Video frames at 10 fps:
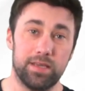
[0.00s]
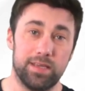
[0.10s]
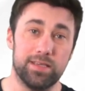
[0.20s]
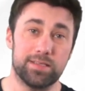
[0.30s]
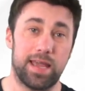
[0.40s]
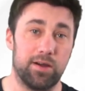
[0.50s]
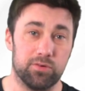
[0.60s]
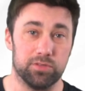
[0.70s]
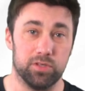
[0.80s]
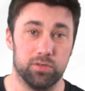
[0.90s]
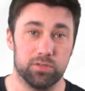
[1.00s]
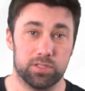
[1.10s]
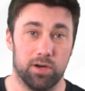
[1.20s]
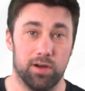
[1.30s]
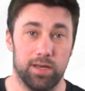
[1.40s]
is how you
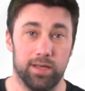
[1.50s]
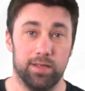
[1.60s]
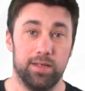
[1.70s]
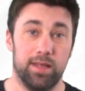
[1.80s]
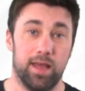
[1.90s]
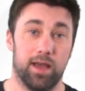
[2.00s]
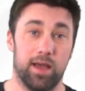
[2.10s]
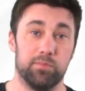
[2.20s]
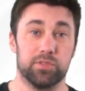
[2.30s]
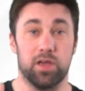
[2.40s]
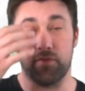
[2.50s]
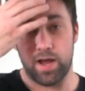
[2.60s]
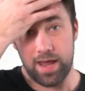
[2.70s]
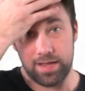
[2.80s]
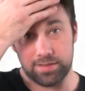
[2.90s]
style it. So if
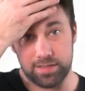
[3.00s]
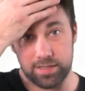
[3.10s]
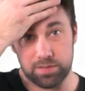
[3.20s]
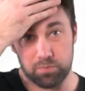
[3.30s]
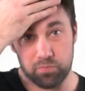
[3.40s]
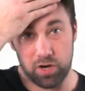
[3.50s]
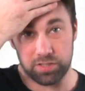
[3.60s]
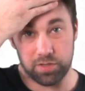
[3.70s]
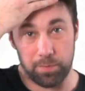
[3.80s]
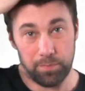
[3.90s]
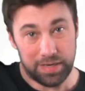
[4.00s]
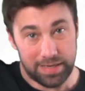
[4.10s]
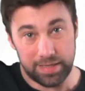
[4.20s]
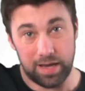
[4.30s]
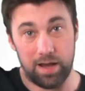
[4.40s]
I had this brushed
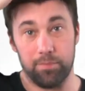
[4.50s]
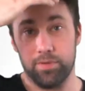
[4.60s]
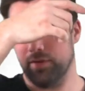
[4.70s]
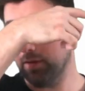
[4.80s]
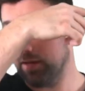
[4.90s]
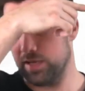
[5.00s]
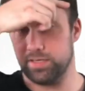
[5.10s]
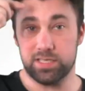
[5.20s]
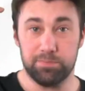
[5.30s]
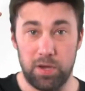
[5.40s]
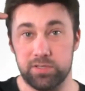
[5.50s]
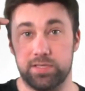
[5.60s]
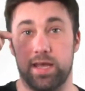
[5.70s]
completely up, had the exposed